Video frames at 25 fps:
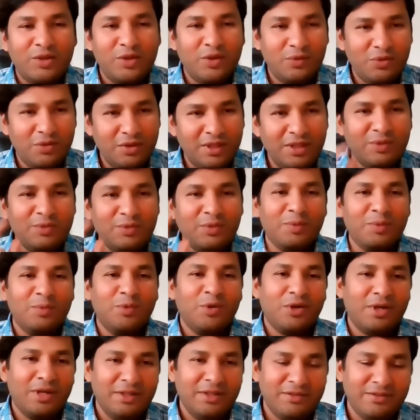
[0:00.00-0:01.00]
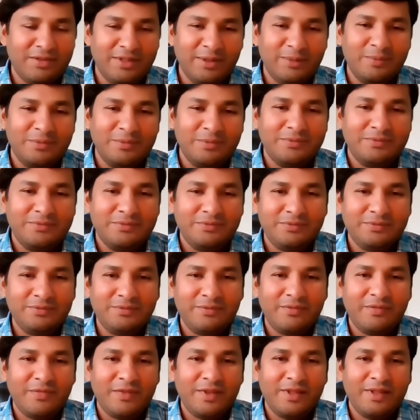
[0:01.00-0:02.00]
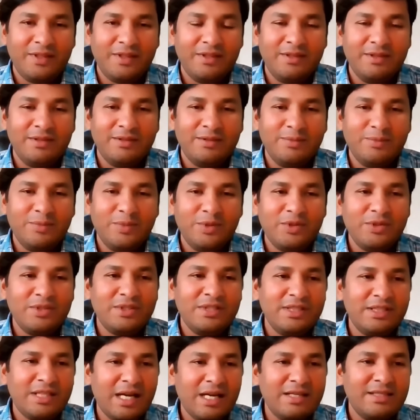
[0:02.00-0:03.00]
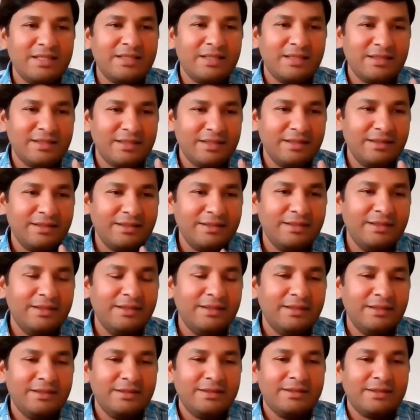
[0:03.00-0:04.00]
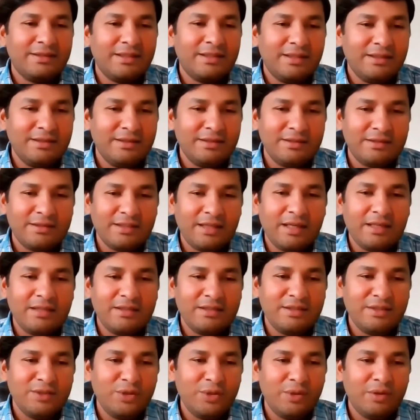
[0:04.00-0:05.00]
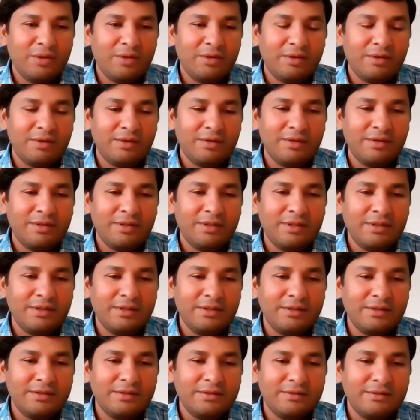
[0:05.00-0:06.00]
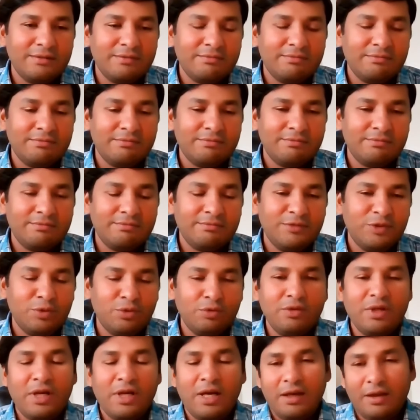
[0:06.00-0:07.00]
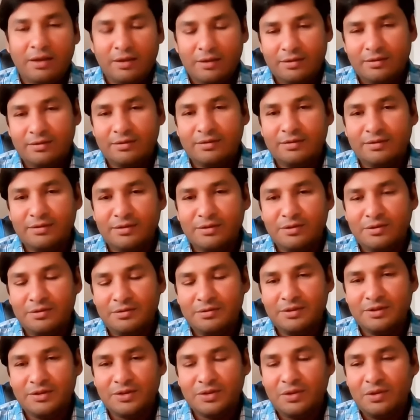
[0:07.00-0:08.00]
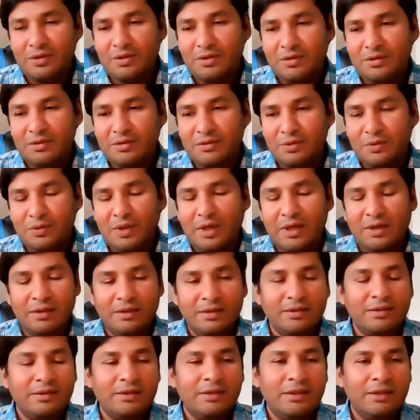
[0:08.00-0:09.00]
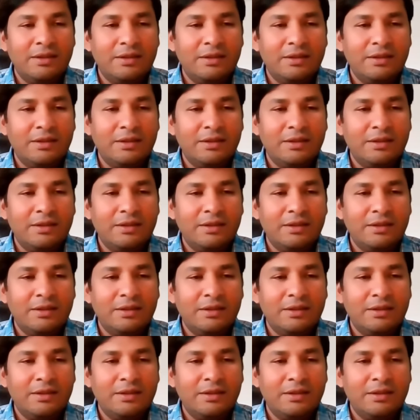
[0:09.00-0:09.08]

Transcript: back, you have to take one more lifetime. Because it adds in your runa, you know, it's called runa.